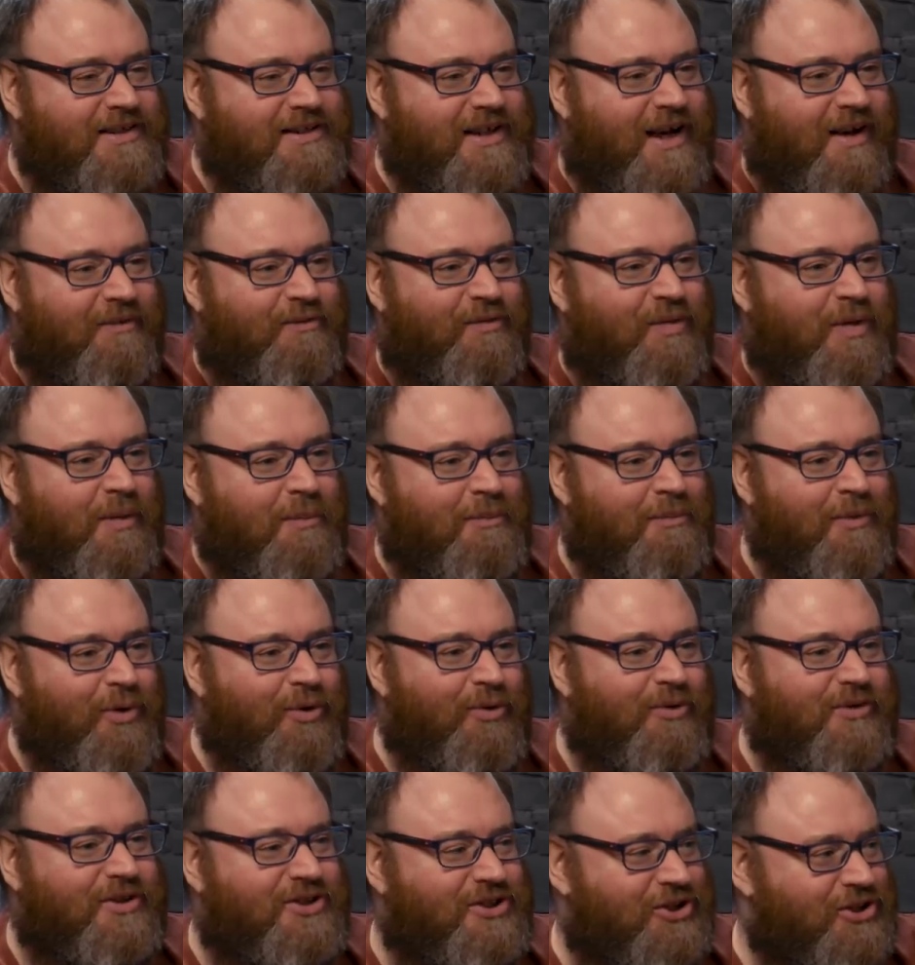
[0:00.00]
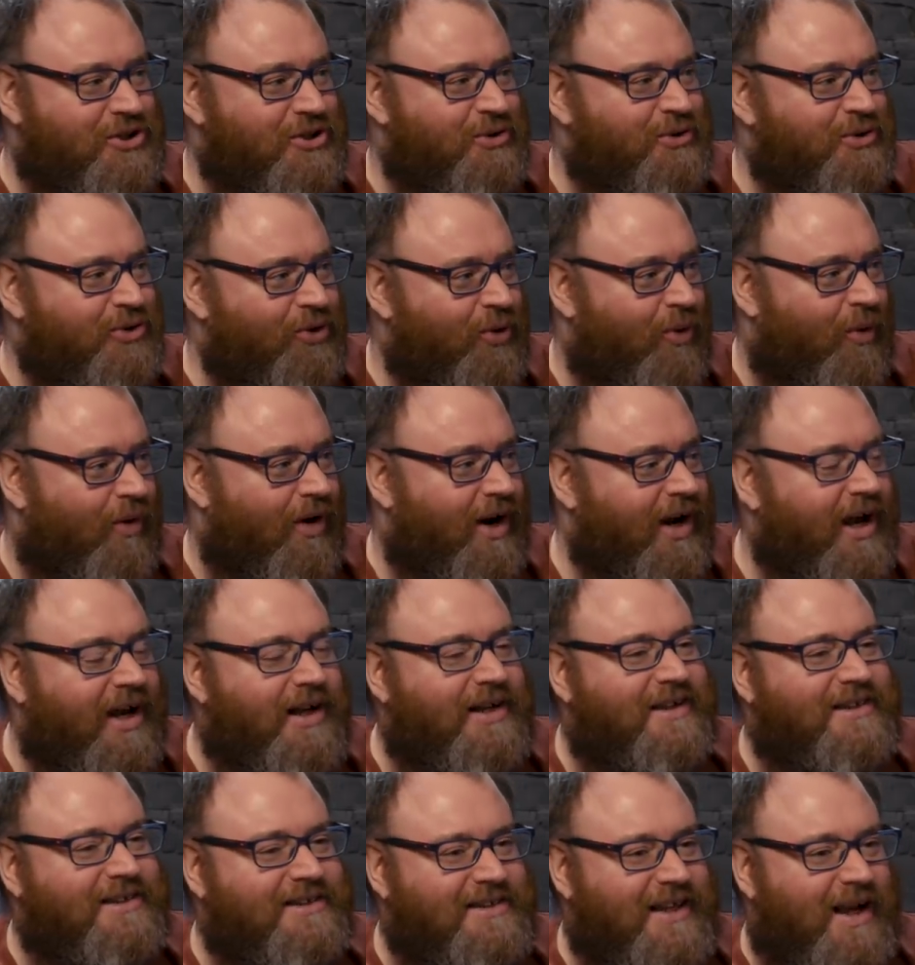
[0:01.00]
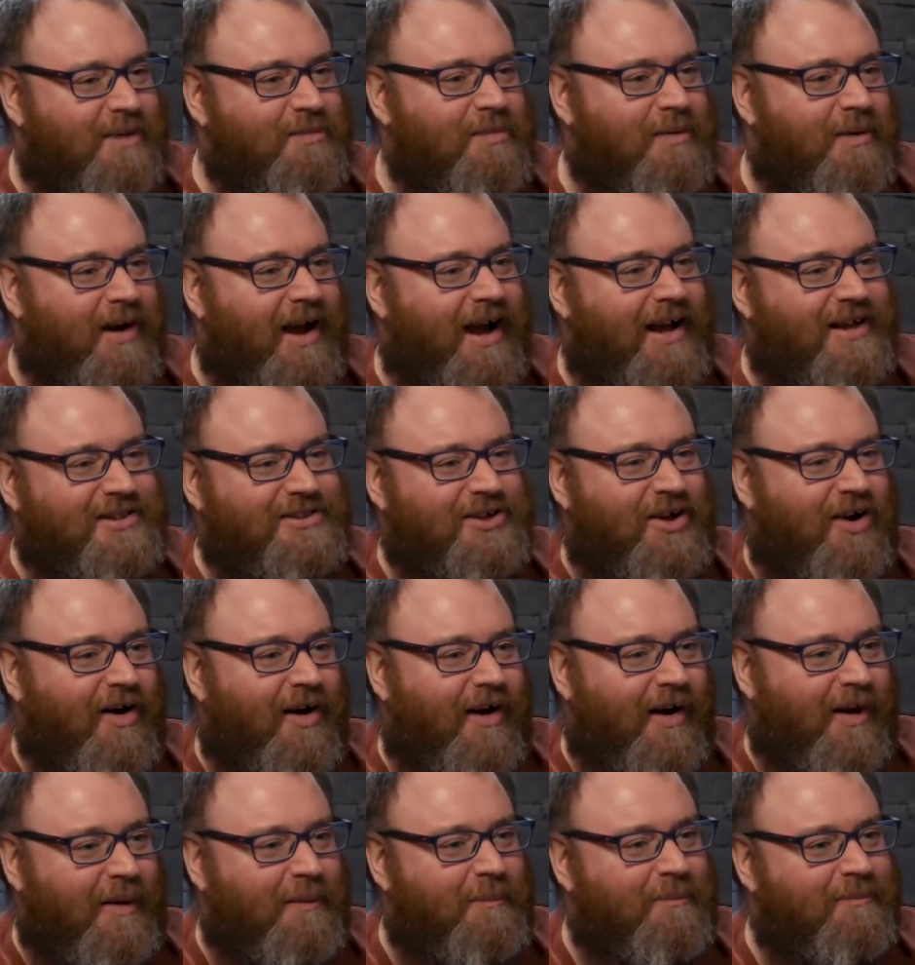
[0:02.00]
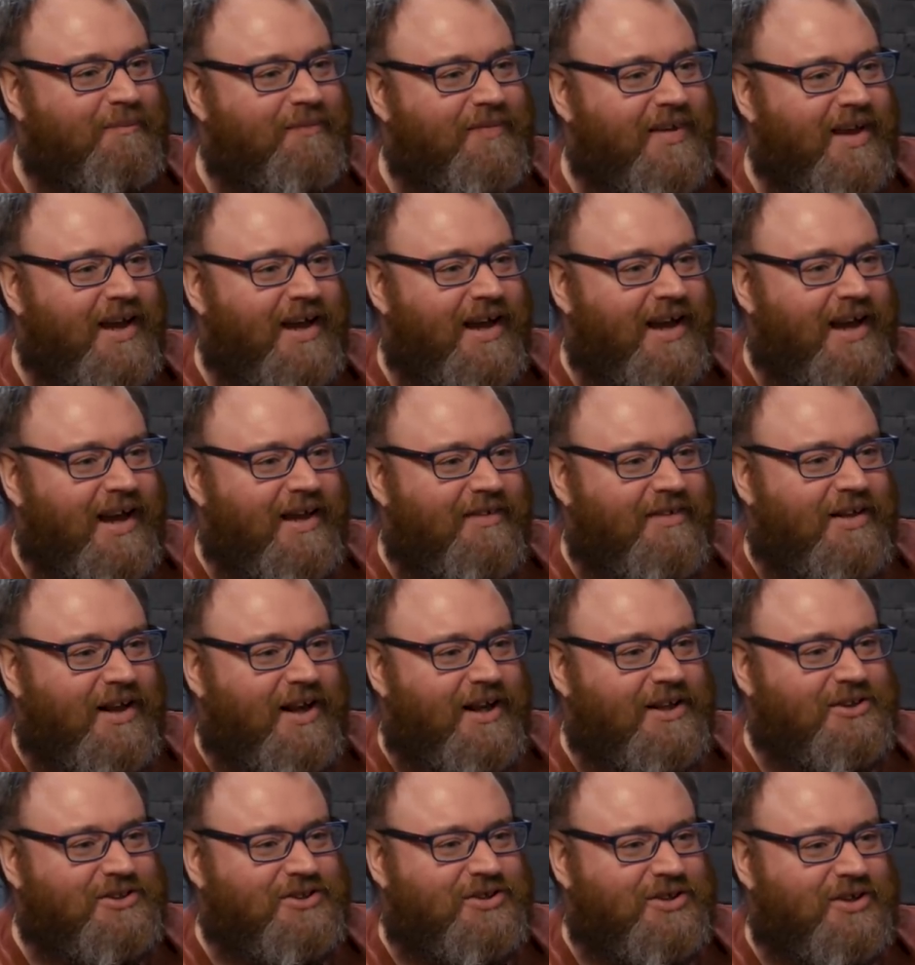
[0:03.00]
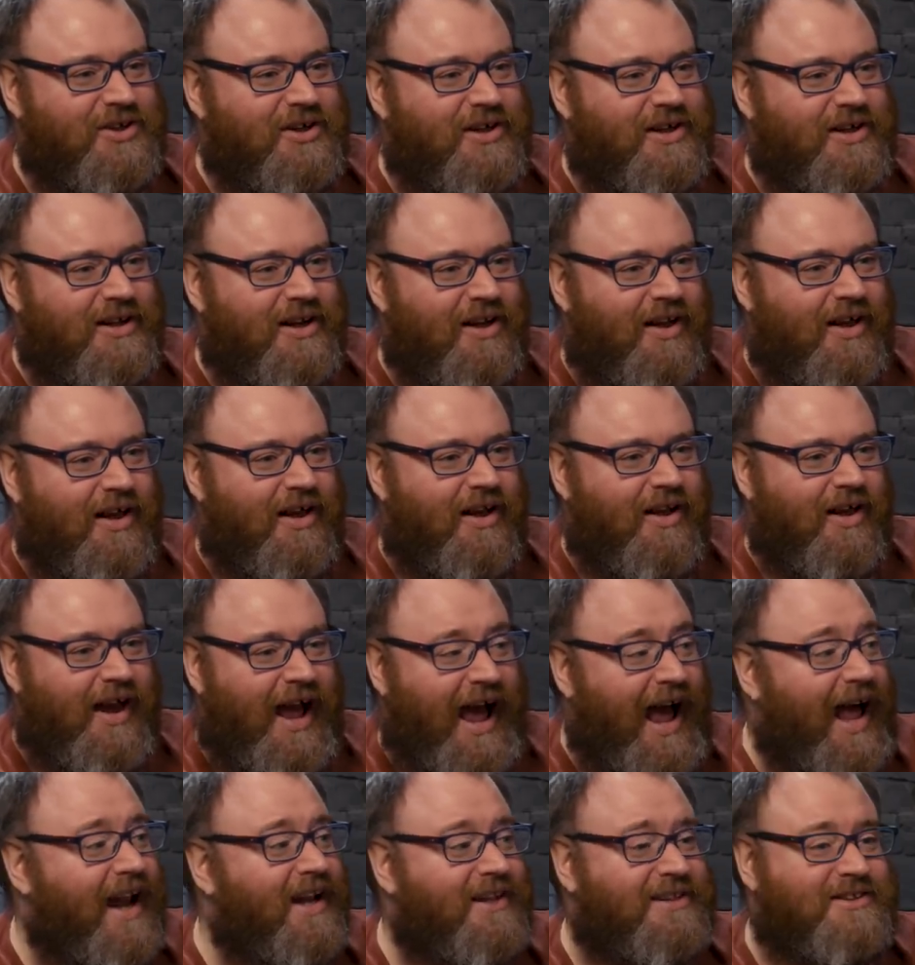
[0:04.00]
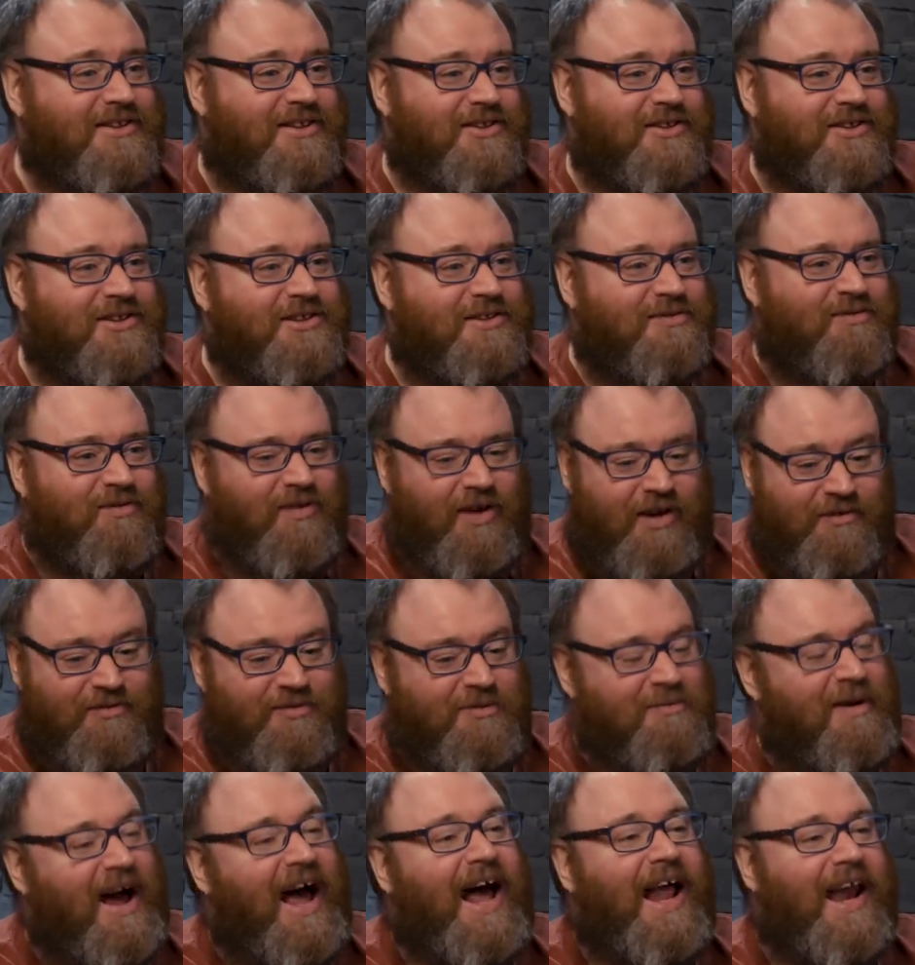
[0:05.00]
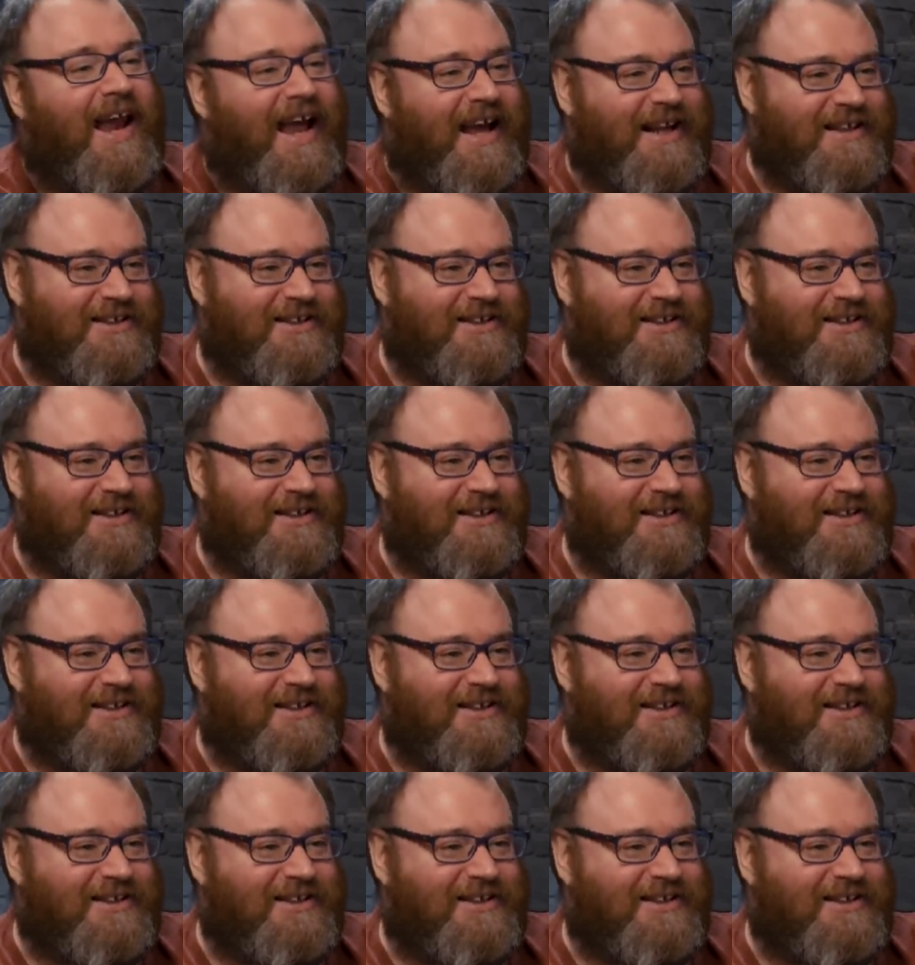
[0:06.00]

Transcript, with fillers: to get from the moon to New York in the same amount of time that it took, like, Allison to fly from L A